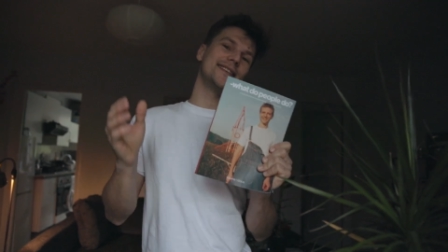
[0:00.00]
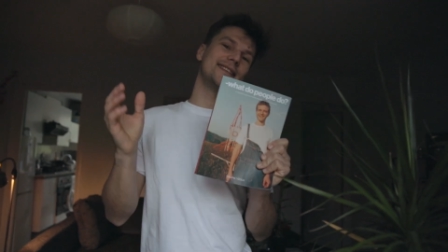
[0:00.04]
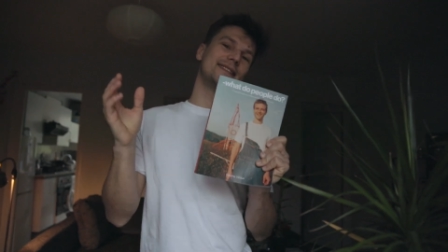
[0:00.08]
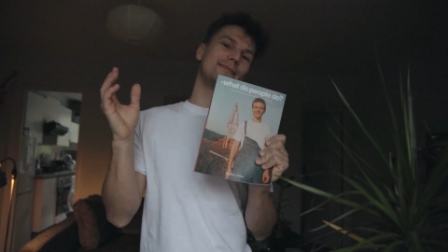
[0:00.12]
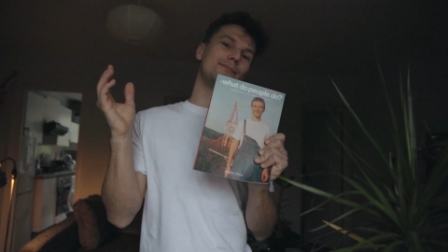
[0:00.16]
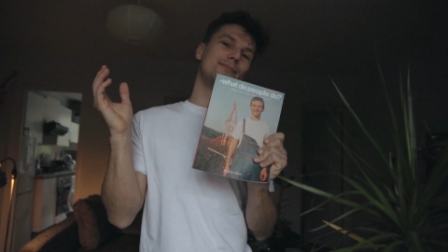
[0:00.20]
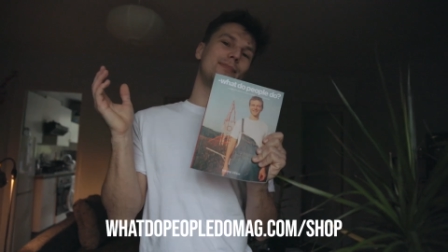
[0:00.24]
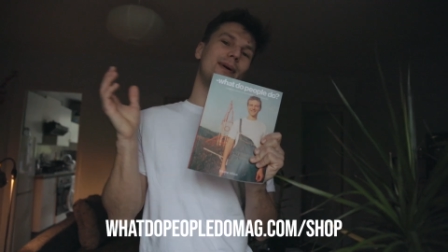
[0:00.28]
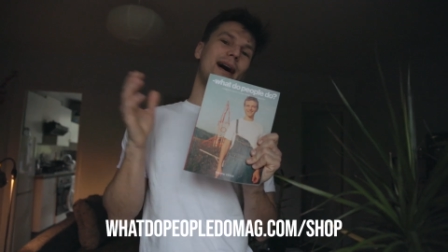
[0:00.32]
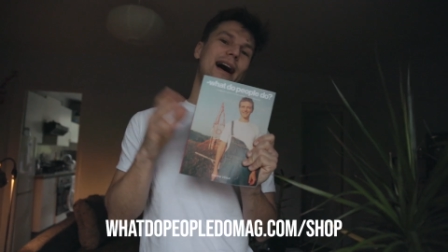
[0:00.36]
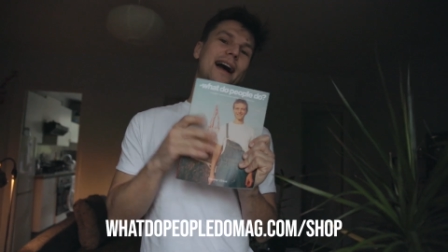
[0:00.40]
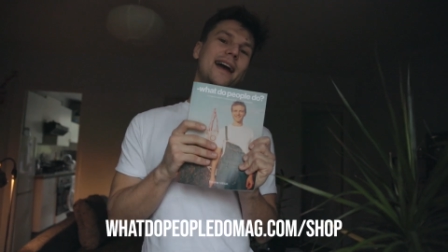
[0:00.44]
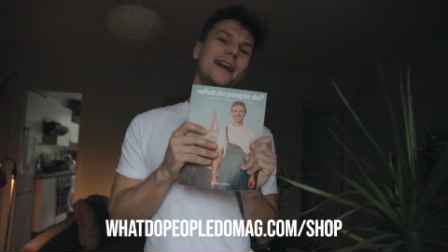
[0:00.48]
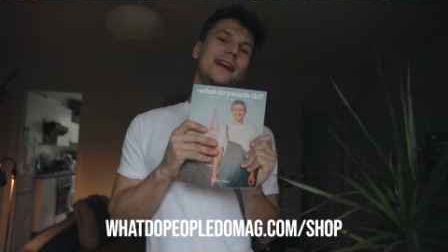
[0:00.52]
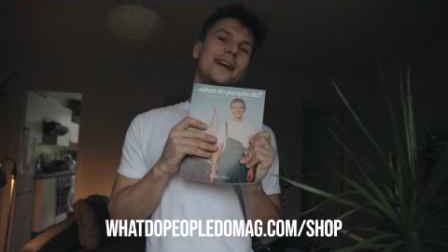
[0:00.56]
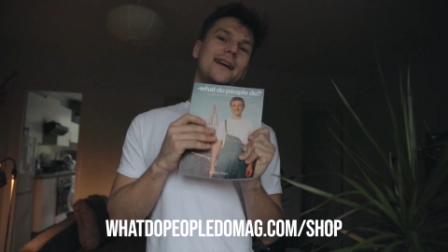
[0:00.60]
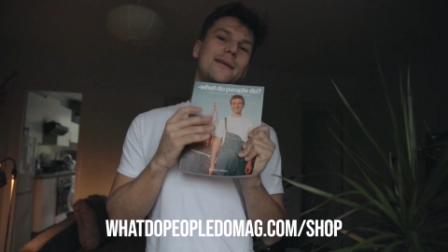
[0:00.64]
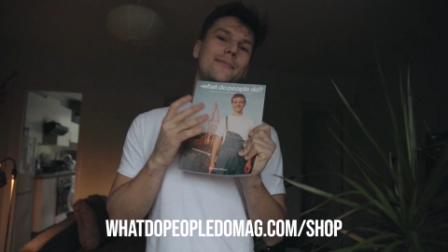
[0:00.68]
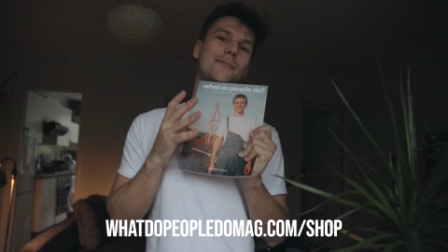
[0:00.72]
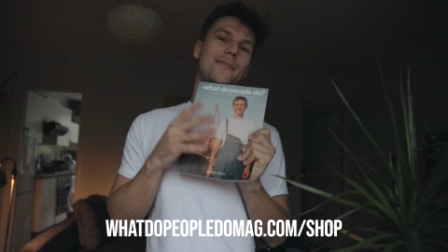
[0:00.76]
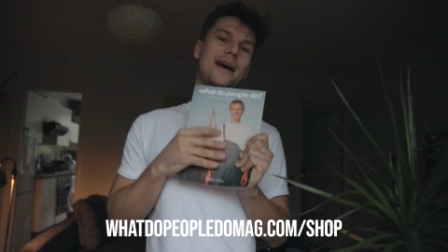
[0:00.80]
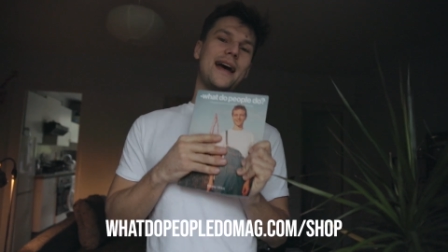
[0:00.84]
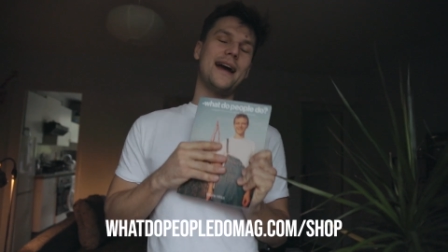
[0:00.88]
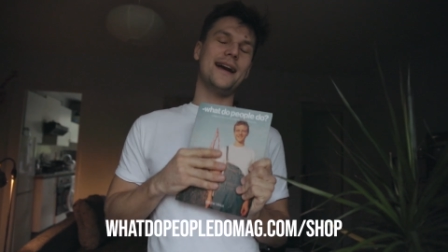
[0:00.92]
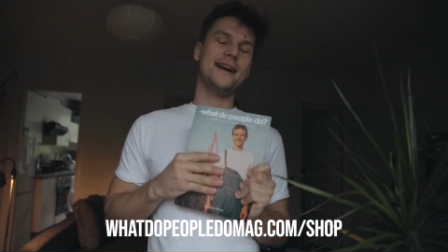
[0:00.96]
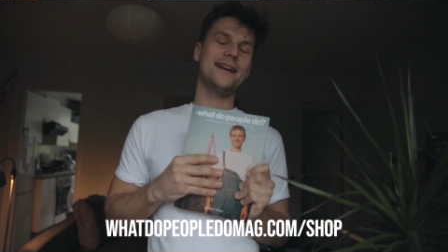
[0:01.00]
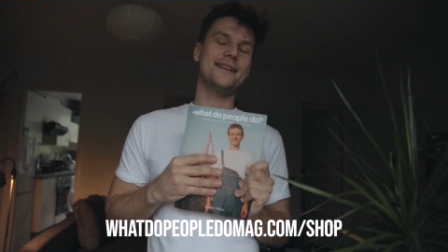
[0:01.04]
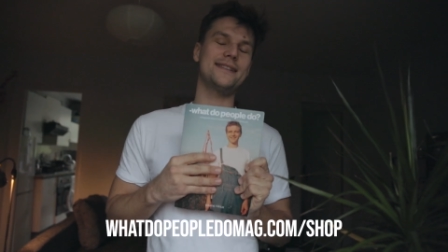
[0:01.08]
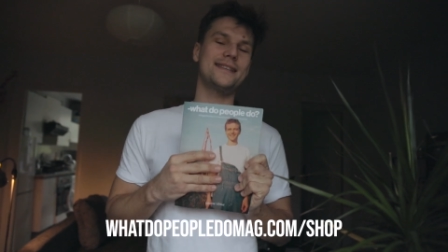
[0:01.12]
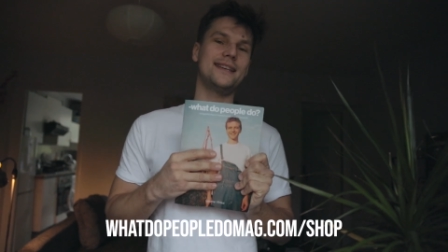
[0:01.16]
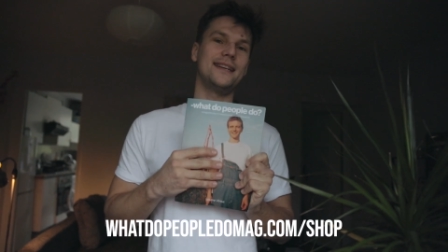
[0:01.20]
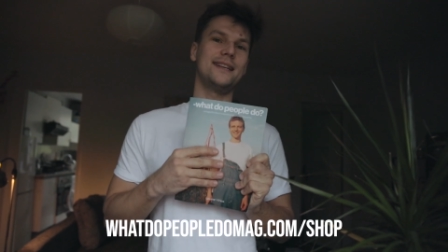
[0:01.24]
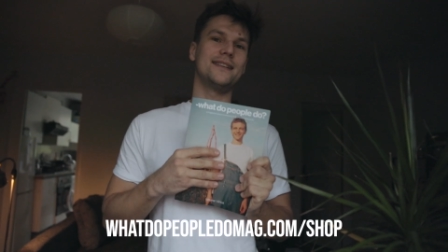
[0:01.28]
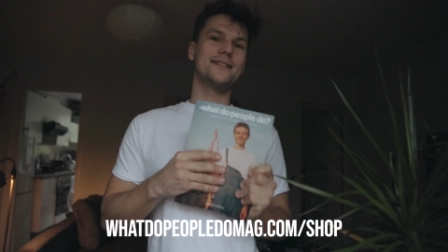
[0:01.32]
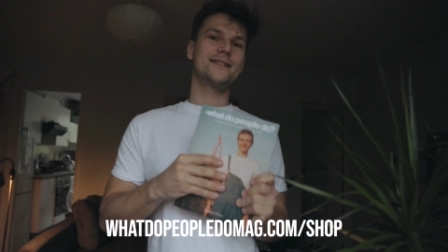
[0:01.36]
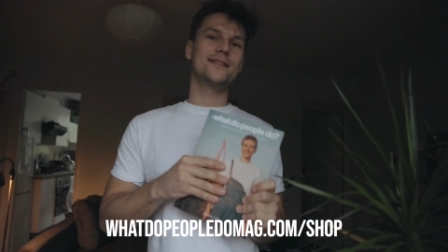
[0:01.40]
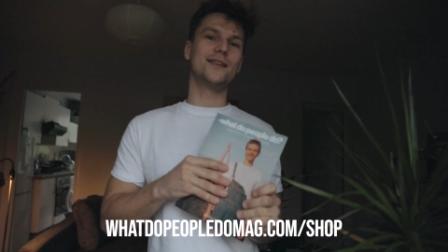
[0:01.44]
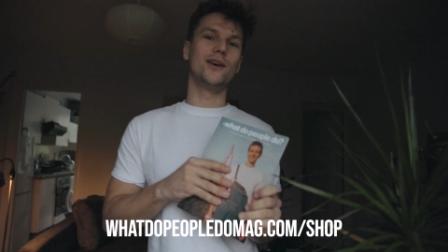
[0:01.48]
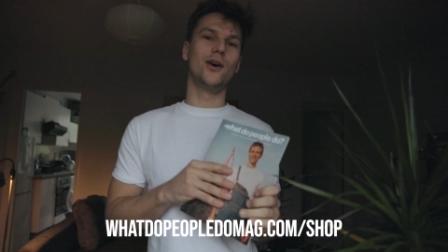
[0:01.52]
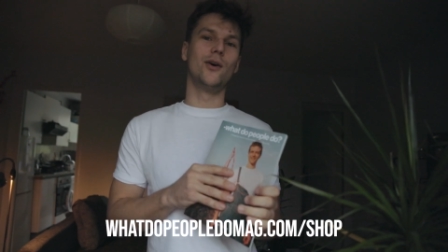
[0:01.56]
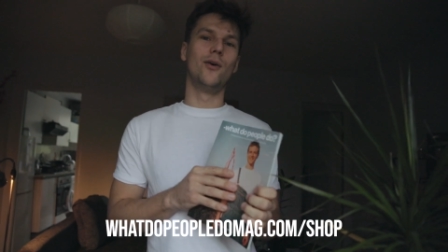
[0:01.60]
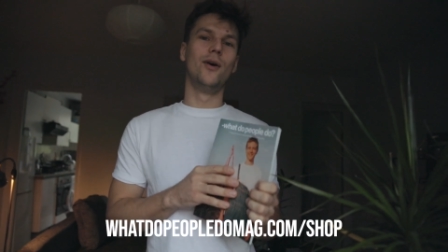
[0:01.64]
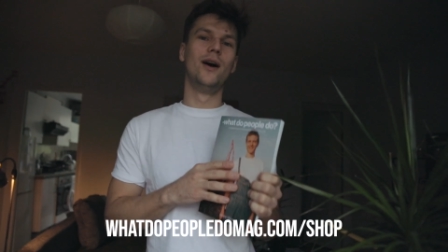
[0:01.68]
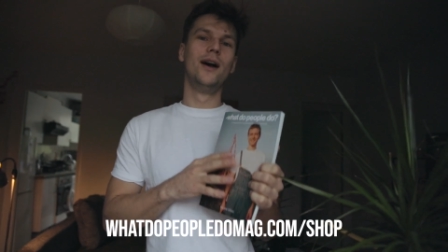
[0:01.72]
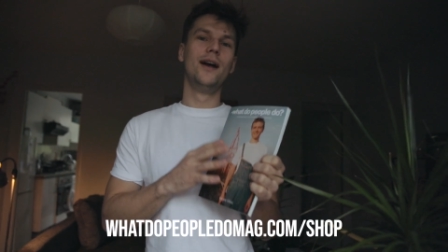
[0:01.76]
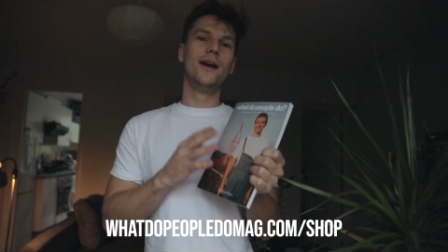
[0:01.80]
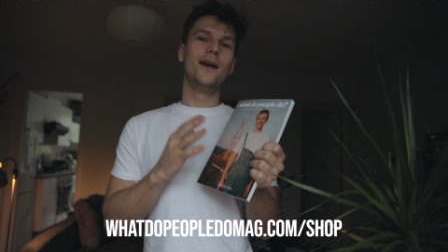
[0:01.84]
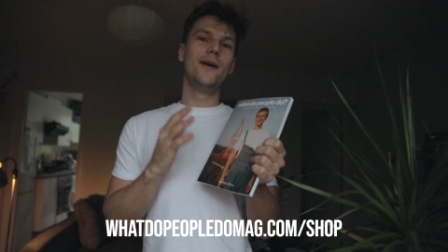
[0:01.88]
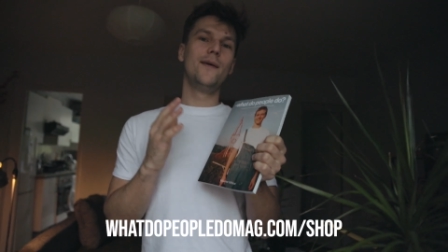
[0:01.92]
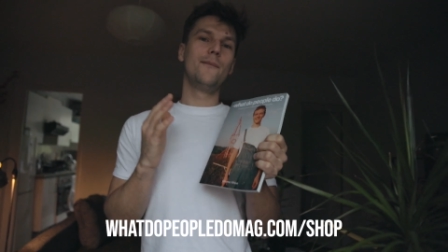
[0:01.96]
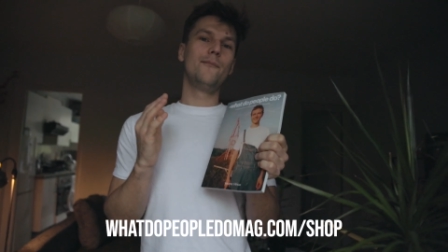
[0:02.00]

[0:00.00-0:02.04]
is buying a magazine, so